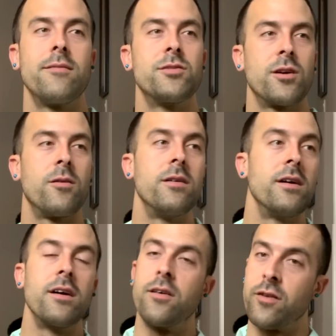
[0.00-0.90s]
So
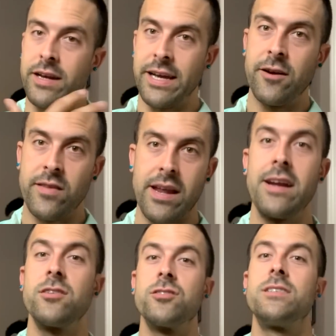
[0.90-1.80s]
they're gonna hear they're not
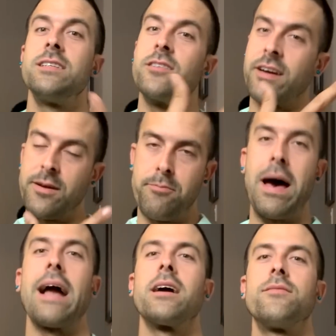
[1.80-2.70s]
interested, they're gonna
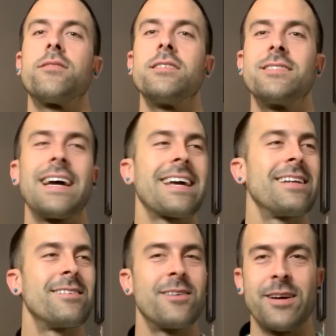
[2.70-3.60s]
back up for a
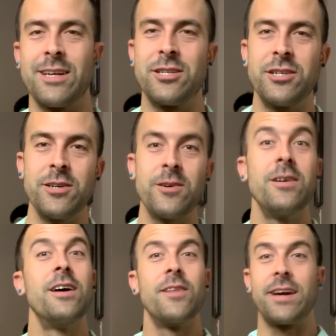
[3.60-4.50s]
second, they're gonna
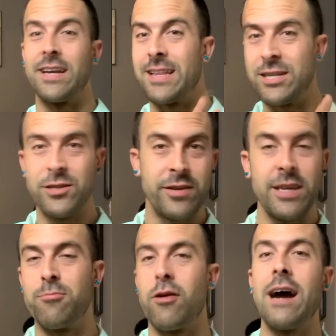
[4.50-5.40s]
chill, they're gonna let you
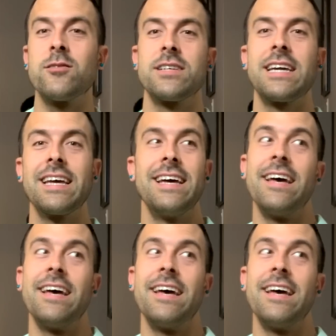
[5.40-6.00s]
keep browsing,